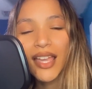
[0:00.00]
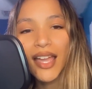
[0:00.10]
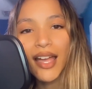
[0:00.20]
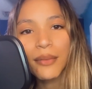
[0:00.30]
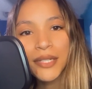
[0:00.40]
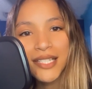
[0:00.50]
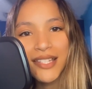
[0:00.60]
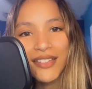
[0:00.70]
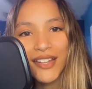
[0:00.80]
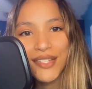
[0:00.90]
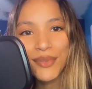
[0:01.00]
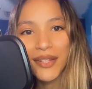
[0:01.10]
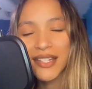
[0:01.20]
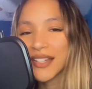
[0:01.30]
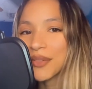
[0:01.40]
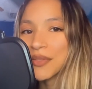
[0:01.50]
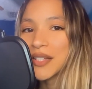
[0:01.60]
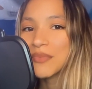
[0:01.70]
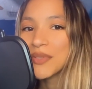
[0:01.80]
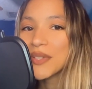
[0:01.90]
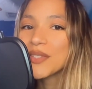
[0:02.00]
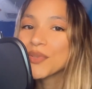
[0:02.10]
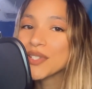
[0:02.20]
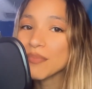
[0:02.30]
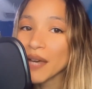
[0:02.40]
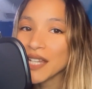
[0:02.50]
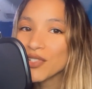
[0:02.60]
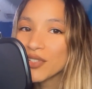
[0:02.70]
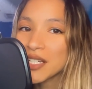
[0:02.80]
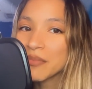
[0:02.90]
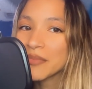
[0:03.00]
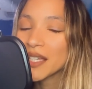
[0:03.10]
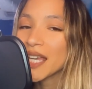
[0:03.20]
I'm going to tell you guys right now what I'm doing towards my dream.